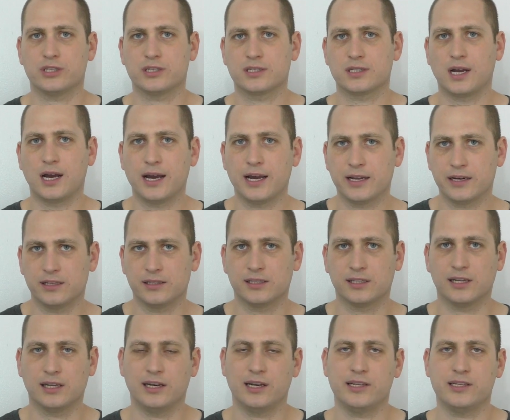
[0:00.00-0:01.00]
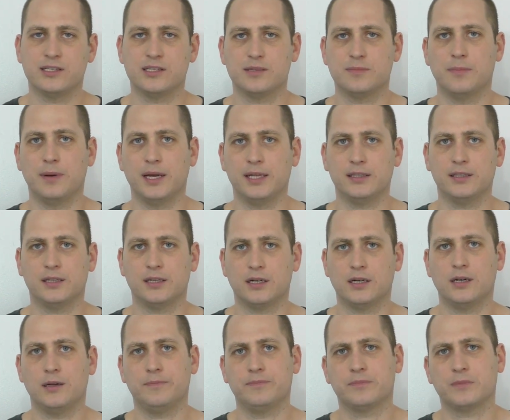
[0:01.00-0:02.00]
is higher, it cleans
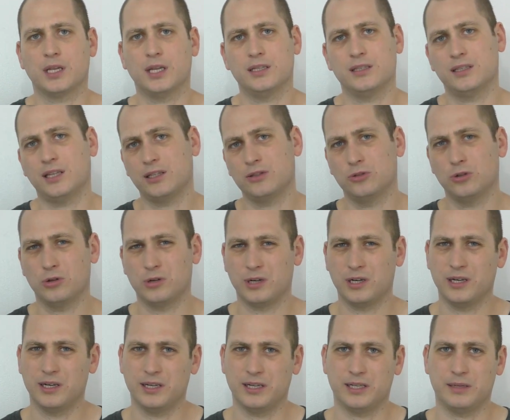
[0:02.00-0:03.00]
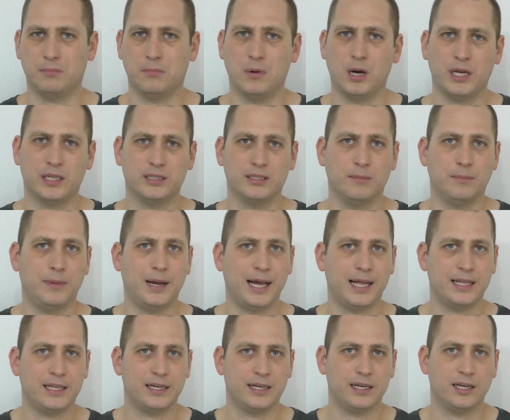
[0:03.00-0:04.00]
better, and I don't really mind the
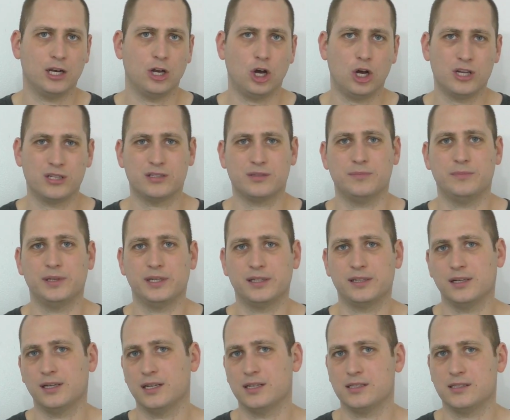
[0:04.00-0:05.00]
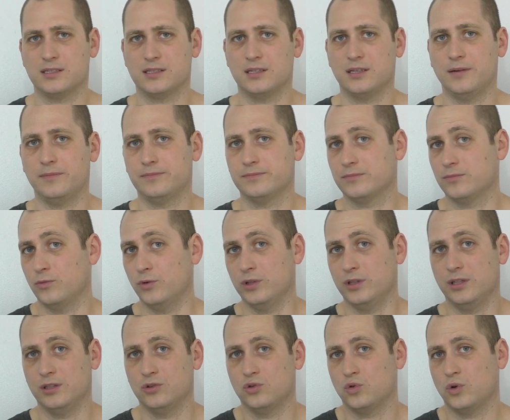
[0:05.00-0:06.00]
battery loss, because
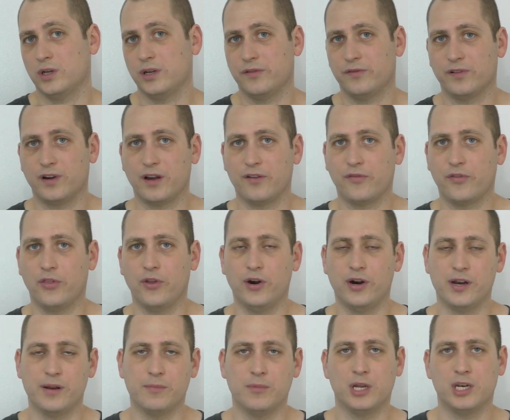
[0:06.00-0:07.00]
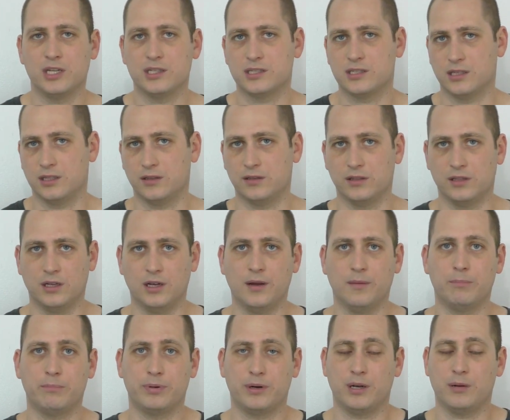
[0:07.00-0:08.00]
within 25-30 minutes it
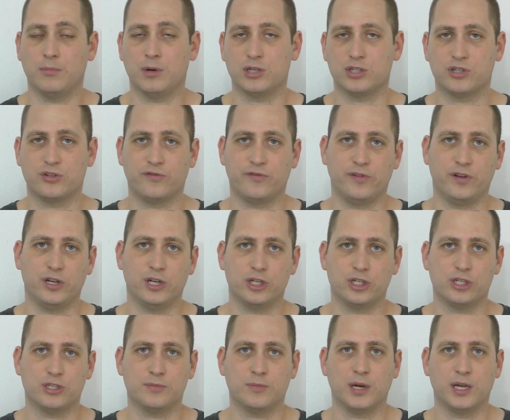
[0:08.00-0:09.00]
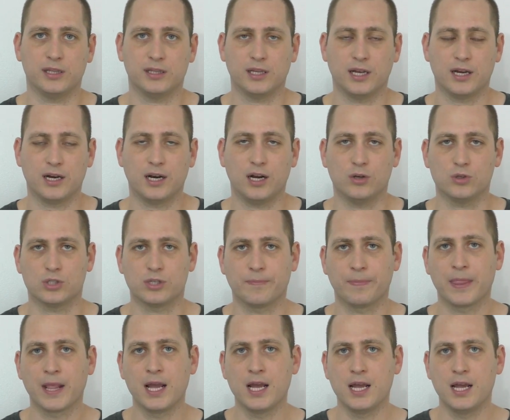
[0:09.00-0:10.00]
pretty much finishes my entire house.
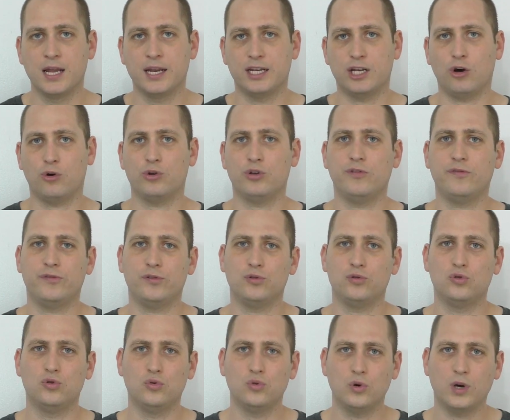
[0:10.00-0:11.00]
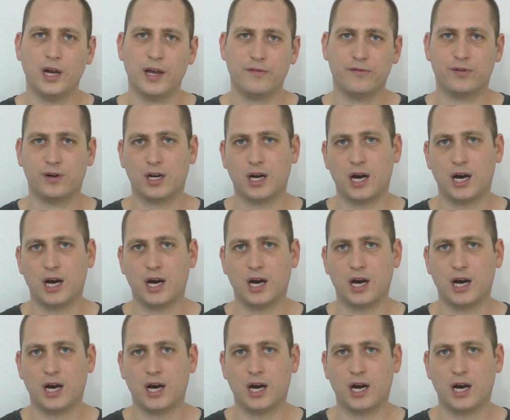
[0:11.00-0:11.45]
Now, if you do have